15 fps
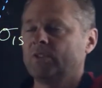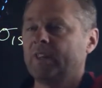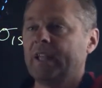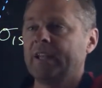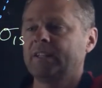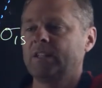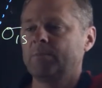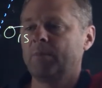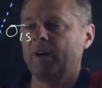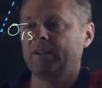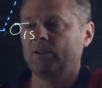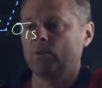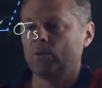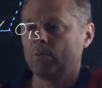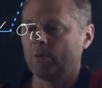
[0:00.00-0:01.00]
the anti-bonding
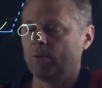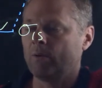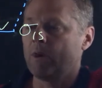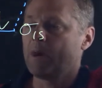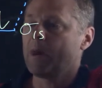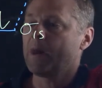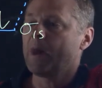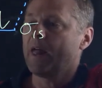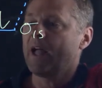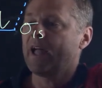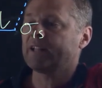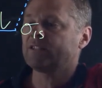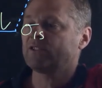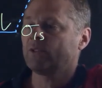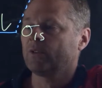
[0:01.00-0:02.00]
orbital.
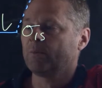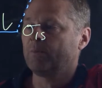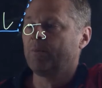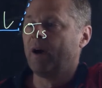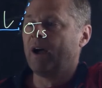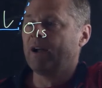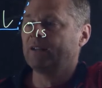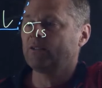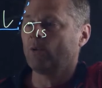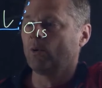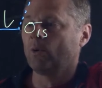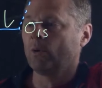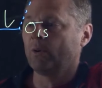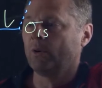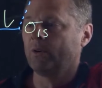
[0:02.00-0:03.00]
And so the bond
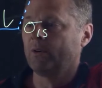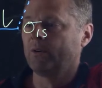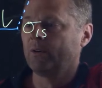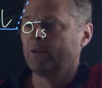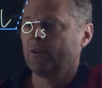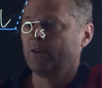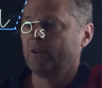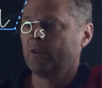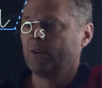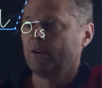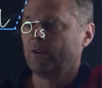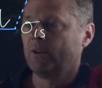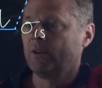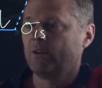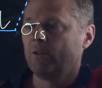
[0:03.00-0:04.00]
order
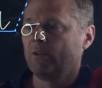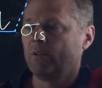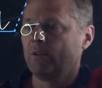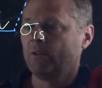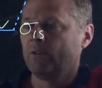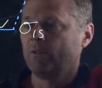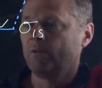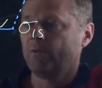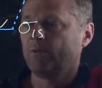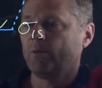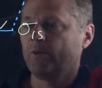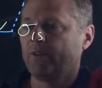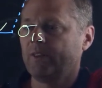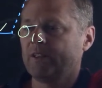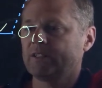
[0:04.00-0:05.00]

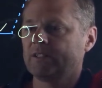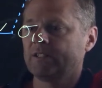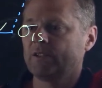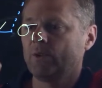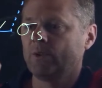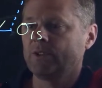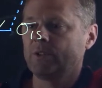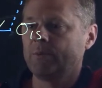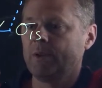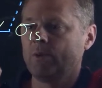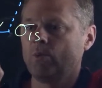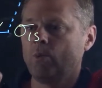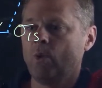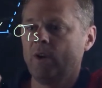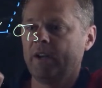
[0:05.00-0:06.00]
for this is going to be
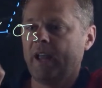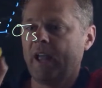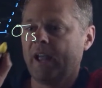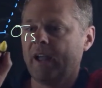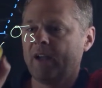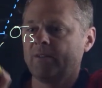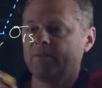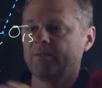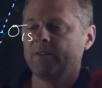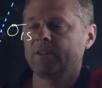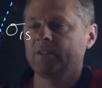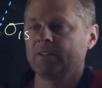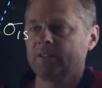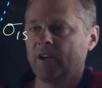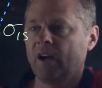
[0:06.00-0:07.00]
1/2
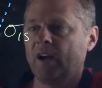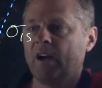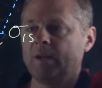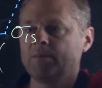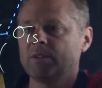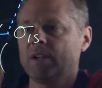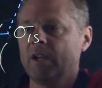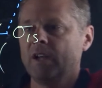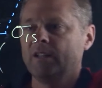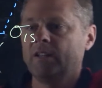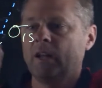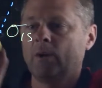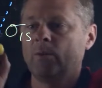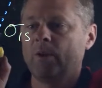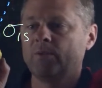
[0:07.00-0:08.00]
times,
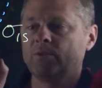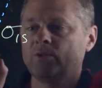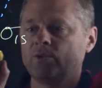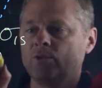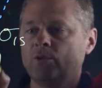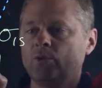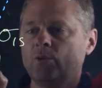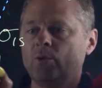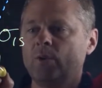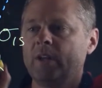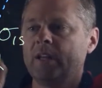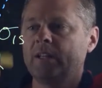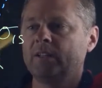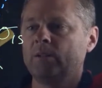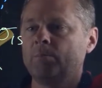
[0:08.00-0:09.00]
now we have 2
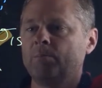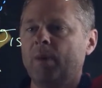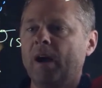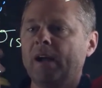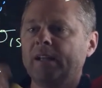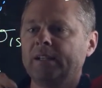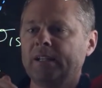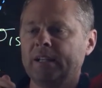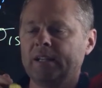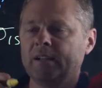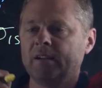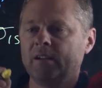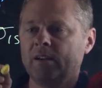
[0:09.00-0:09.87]
in the bonding